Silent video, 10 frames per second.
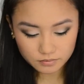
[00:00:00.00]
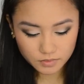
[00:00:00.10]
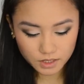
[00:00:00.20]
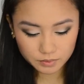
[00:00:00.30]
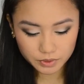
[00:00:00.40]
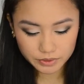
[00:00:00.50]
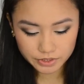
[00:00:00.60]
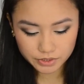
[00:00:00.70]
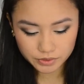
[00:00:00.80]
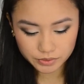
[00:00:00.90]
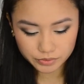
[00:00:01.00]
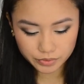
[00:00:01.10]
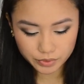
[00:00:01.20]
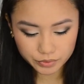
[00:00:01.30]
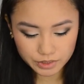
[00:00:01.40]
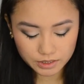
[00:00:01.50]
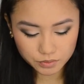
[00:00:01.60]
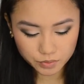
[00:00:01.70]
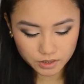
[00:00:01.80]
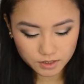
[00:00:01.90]
I'm going to go in
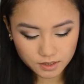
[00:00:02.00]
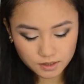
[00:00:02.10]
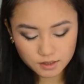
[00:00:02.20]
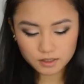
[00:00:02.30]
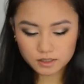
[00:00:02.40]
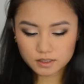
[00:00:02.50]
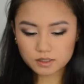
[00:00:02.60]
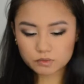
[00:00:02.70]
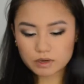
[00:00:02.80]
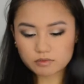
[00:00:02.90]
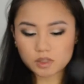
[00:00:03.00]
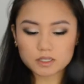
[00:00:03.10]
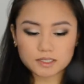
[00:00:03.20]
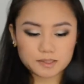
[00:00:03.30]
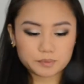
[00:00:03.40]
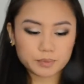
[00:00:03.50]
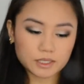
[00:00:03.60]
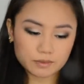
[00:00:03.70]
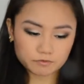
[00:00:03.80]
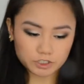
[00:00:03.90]
with Revlon's
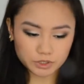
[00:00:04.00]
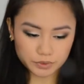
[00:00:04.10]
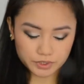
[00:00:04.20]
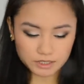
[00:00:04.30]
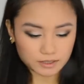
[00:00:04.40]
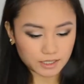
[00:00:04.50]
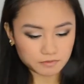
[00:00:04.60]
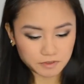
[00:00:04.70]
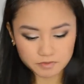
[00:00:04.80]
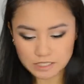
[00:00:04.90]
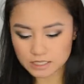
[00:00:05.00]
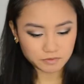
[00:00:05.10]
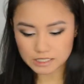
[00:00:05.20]
Plum Velour in 850.